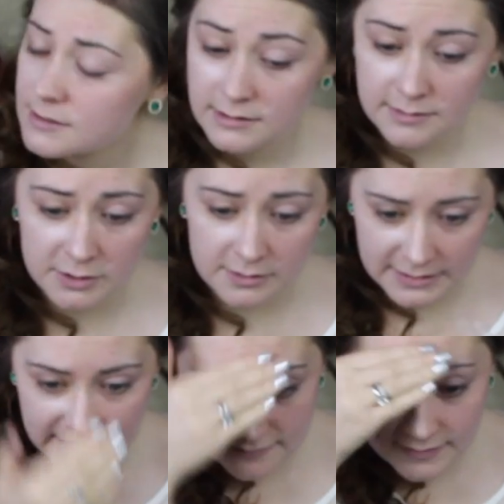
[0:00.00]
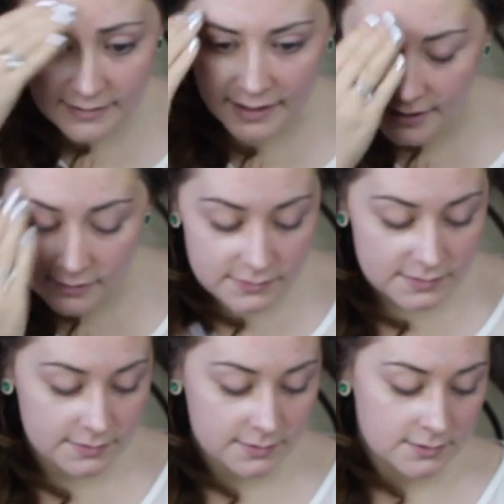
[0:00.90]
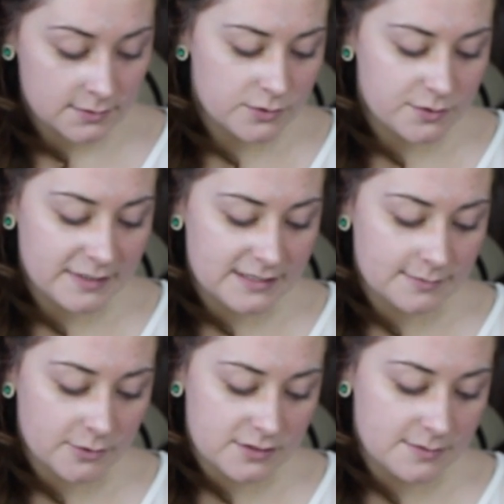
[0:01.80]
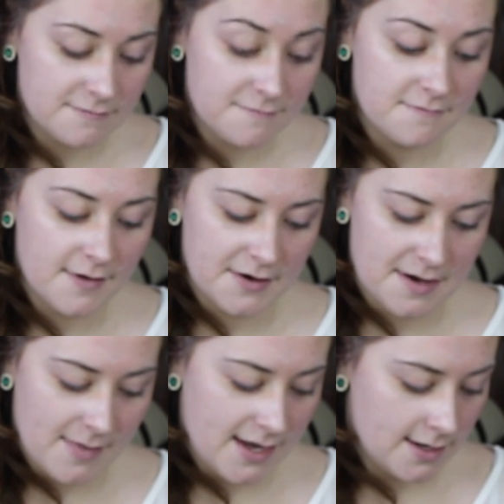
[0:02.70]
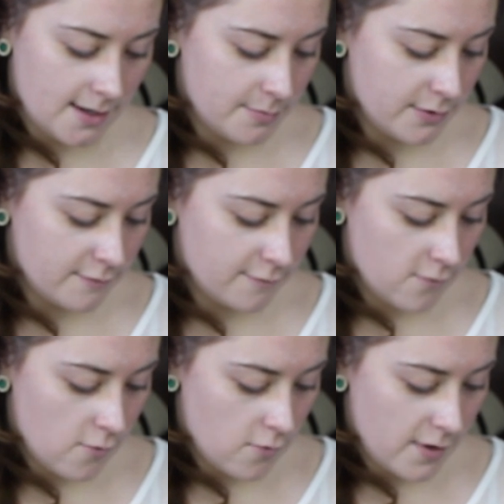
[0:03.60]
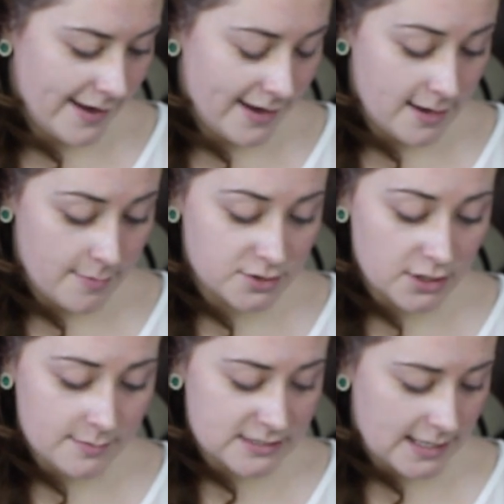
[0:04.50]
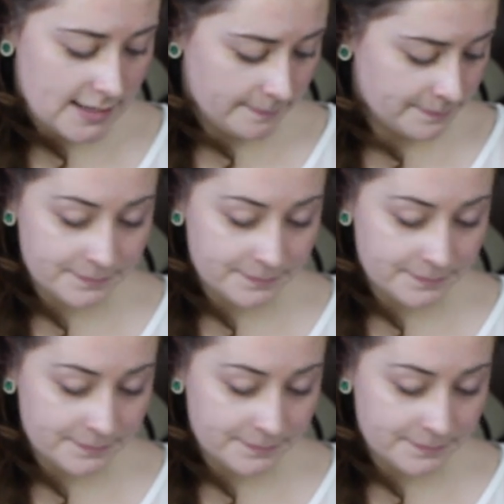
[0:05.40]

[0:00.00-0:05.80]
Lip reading: don't think I'm going to be leaving the house, which means I'm going to be very made up for a pajama day.